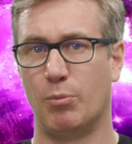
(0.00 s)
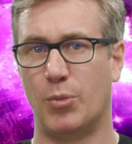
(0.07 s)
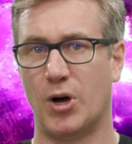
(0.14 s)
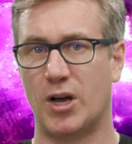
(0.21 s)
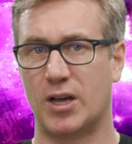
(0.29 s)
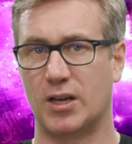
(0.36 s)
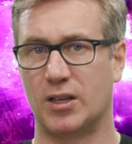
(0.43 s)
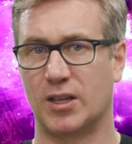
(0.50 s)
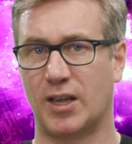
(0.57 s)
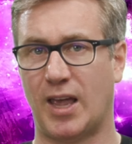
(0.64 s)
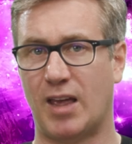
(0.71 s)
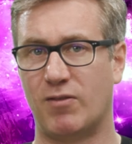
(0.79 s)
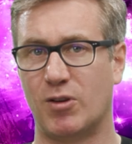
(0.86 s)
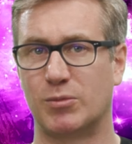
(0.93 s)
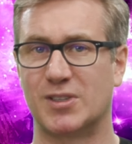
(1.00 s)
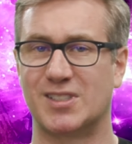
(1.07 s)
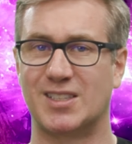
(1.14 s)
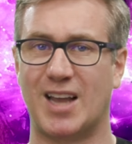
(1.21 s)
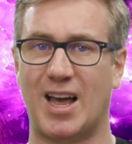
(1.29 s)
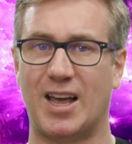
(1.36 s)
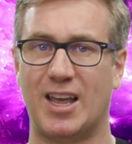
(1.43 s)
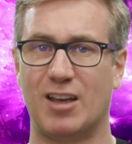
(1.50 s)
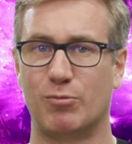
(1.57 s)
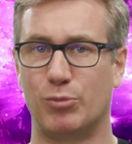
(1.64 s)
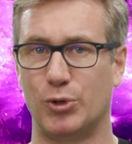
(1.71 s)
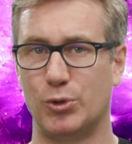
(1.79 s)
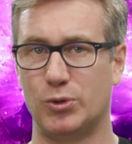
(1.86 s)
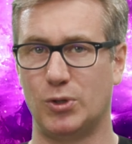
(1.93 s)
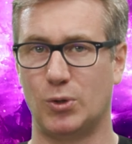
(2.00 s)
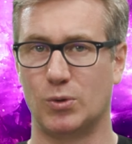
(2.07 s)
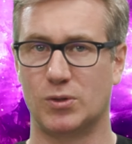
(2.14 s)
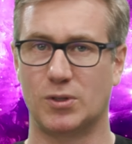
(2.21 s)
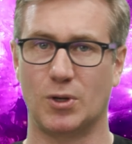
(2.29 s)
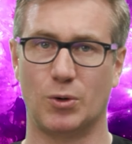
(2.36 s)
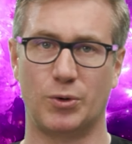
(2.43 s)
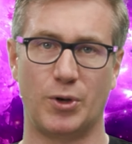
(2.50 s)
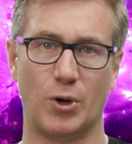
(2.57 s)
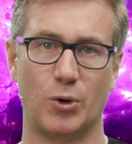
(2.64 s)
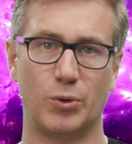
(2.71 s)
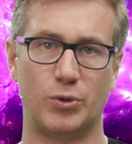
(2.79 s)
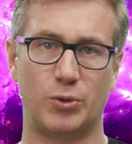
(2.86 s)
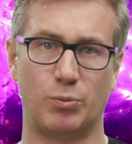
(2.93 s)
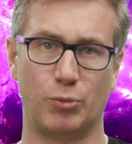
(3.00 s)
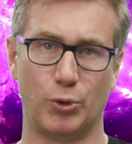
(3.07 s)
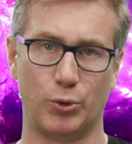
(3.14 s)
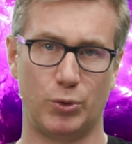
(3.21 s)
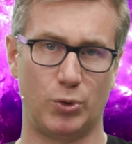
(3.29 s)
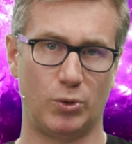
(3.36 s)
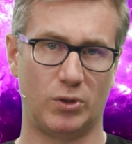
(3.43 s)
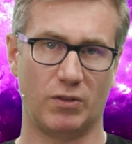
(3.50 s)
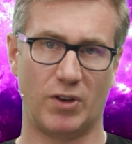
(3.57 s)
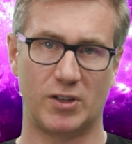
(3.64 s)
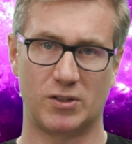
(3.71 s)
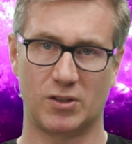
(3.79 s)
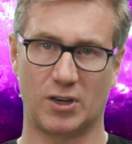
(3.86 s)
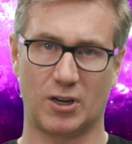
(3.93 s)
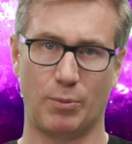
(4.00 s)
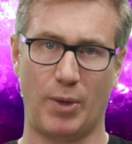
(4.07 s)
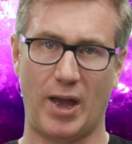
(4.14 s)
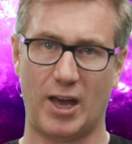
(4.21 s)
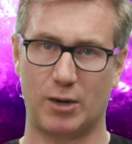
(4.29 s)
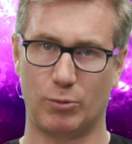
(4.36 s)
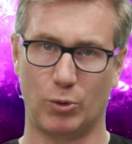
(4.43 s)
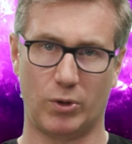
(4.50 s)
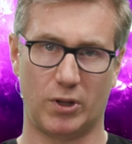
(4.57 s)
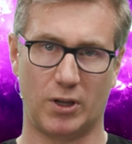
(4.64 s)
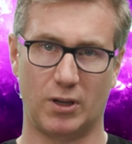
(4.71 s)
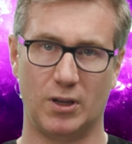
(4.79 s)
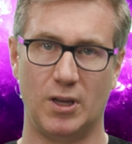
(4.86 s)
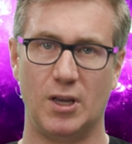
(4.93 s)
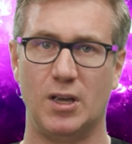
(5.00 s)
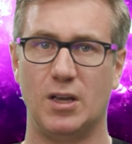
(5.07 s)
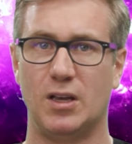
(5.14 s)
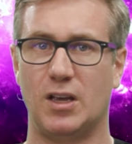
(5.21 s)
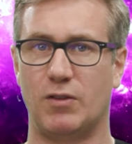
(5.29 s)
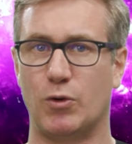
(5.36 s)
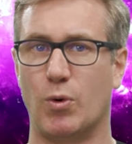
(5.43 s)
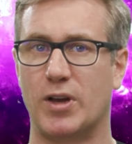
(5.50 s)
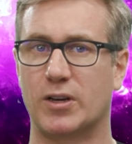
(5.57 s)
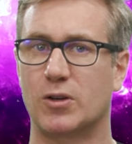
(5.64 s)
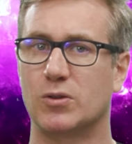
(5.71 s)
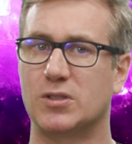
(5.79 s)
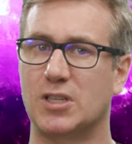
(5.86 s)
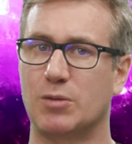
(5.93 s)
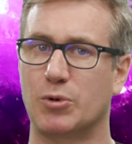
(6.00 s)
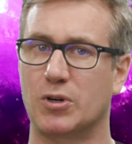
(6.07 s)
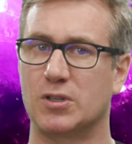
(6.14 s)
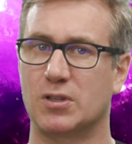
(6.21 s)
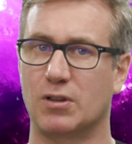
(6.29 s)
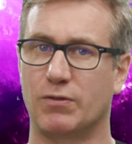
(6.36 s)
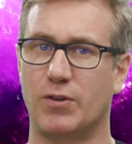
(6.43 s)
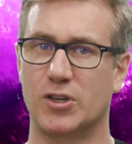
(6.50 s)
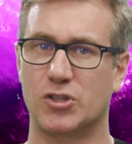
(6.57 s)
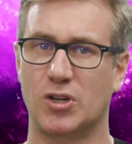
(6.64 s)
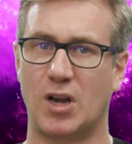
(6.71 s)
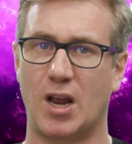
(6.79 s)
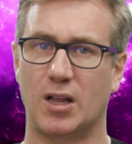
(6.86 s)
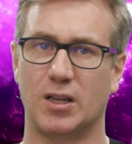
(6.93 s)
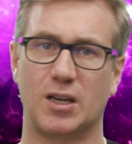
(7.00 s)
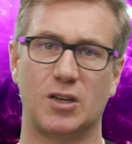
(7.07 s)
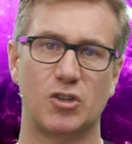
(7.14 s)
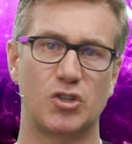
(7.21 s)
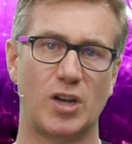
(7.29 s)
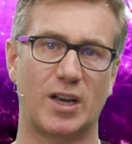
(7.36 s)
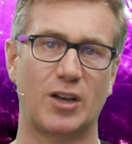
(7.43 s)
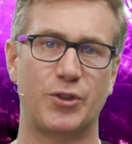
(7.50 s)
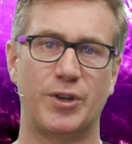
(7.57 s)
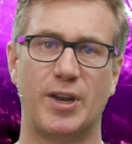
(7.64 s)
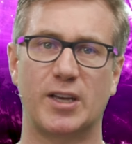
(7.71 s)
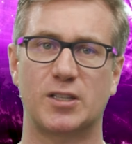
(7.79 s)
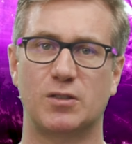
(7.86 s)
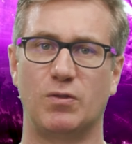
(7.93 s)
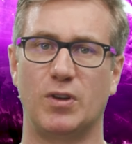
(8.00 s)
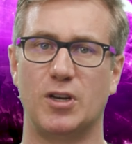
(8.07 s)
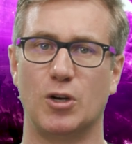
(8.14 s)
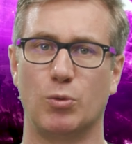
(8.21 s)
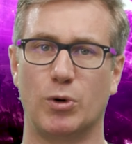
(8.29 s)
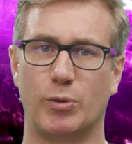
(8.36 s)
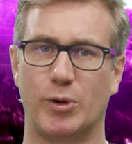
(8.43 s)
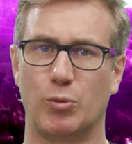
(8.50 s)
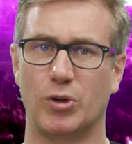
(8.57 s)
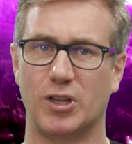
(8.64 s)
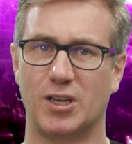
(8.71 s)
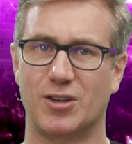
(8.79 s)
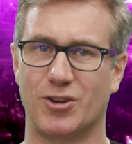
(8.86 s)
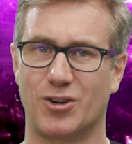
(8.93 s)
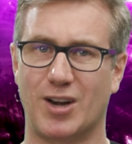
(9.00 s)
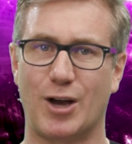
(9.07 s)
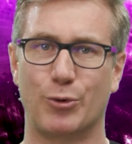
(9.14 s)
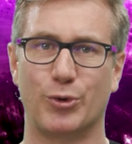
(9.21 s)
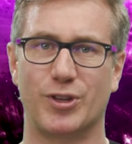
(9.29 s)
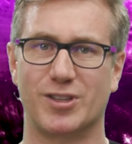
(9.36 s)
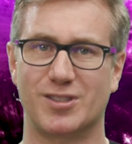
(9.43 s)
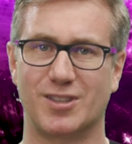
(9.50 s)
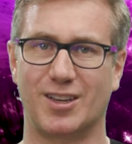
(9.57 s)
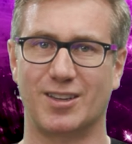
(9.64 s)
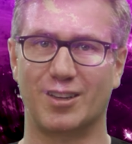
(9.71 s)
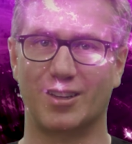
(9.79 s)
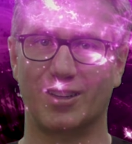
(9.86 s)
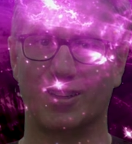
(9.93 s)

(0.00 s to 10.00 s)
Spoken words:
but the KVM does not have Bluetooth, so no Bluetooth devices are compatible with it. If you want to go deeper into the functionality, check out the next video where we really nerd out with this thing.